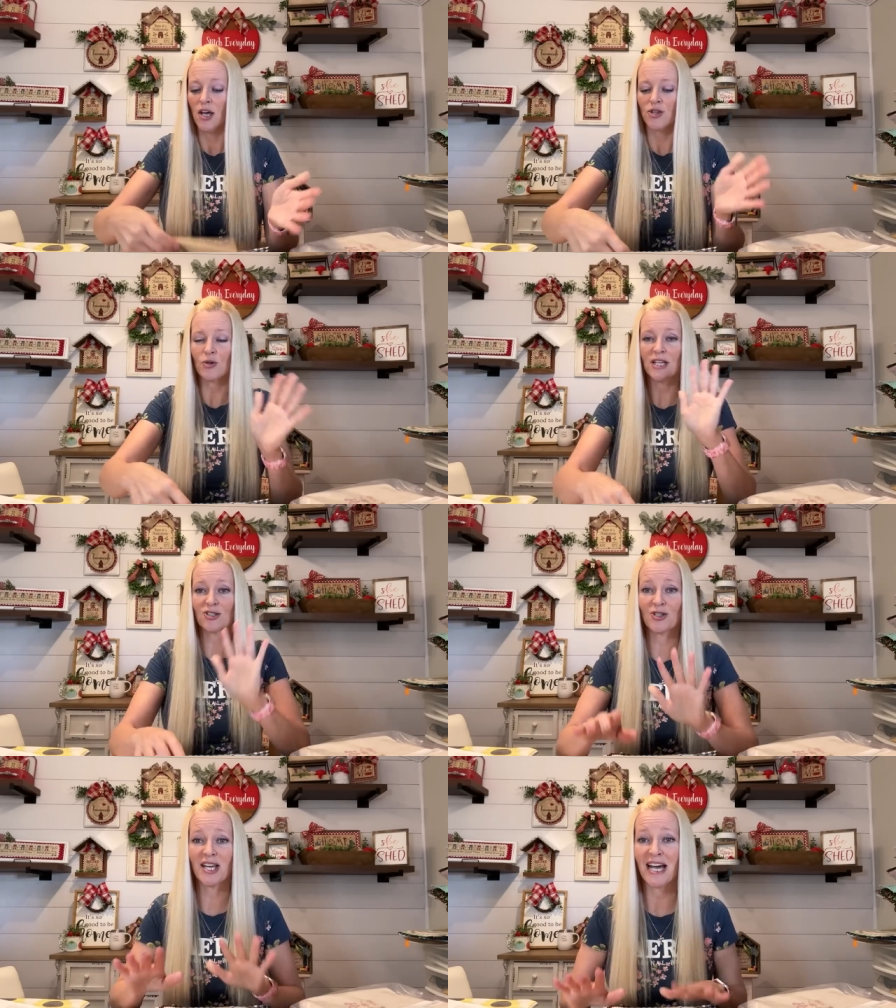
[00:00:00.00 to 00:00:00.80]
though
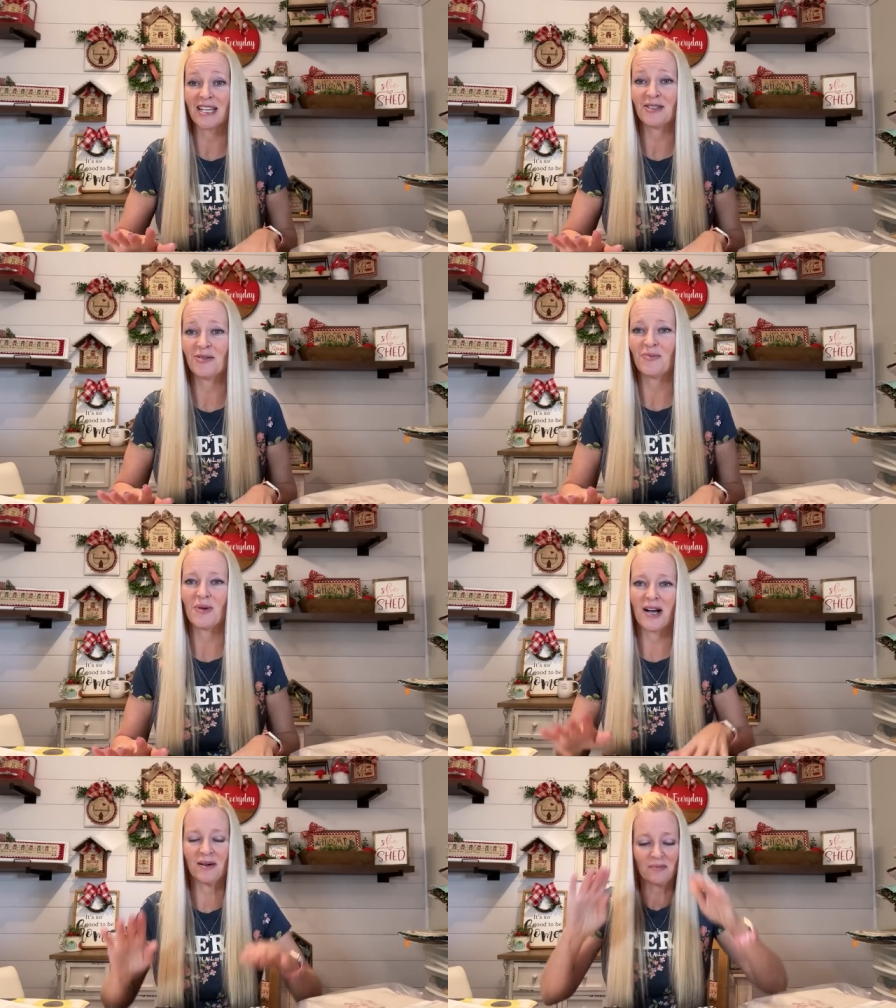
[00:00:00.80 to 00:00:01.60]
yesterday I had a little
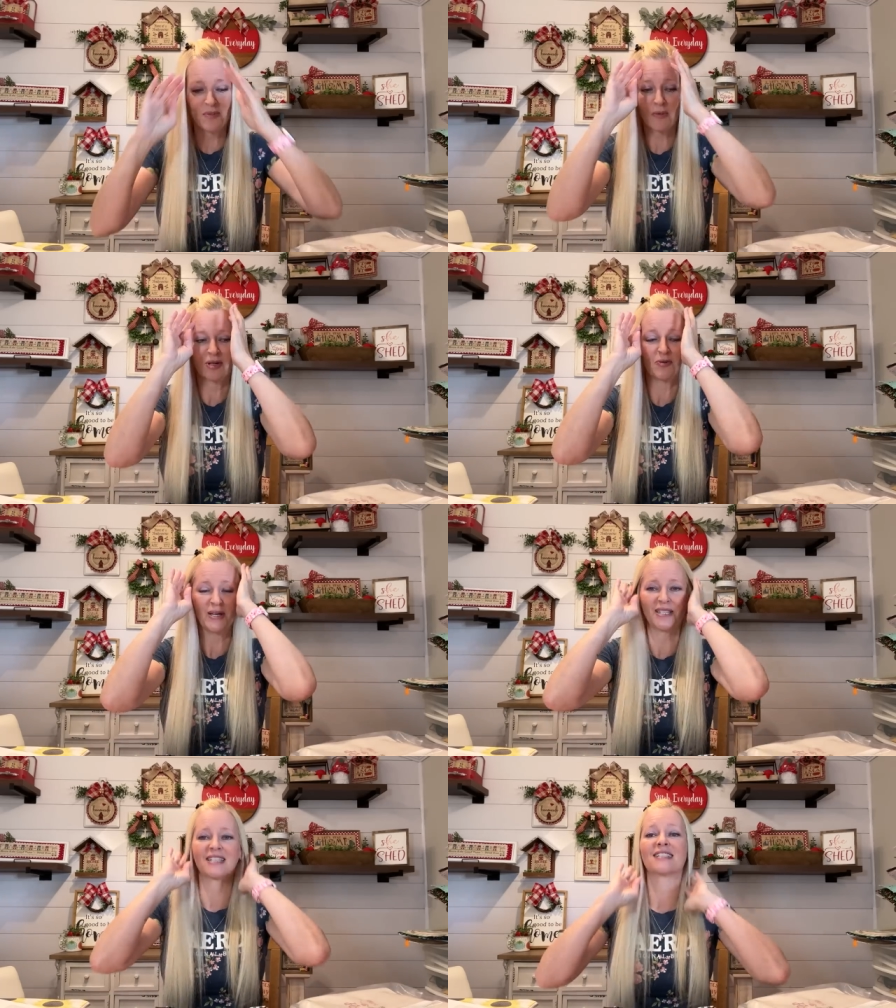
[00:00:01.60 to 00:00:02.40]
um, moment of
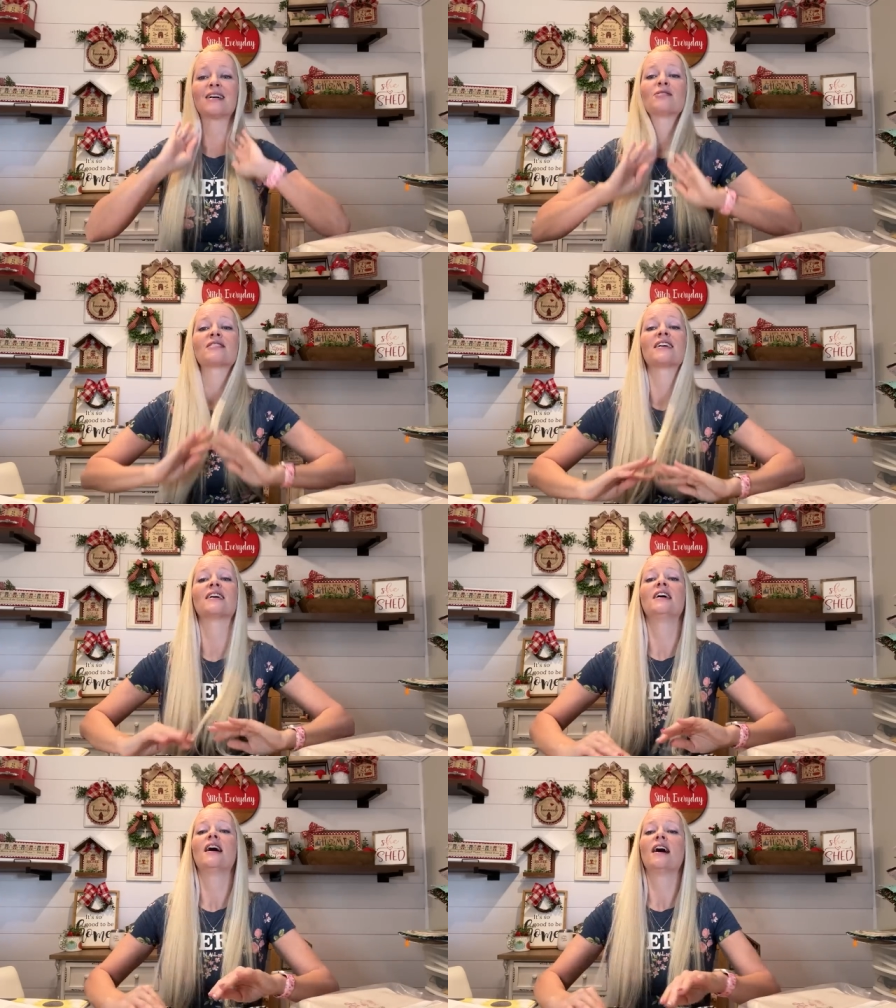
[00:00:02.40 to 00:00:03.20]
weakness, and I was like,